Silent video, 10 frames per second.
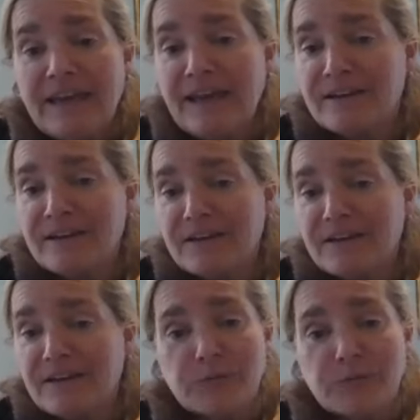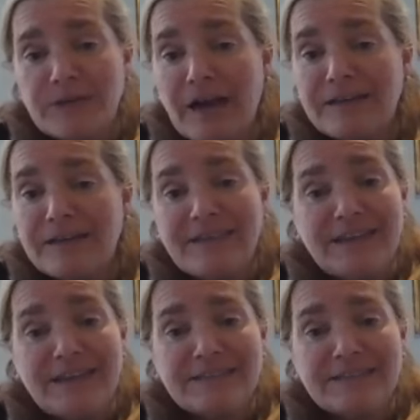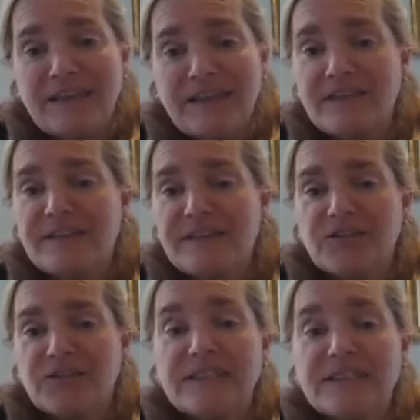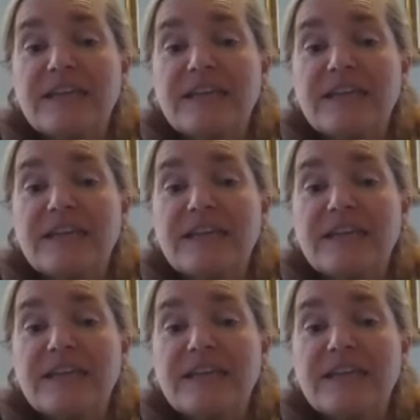And on those regatta days, and they just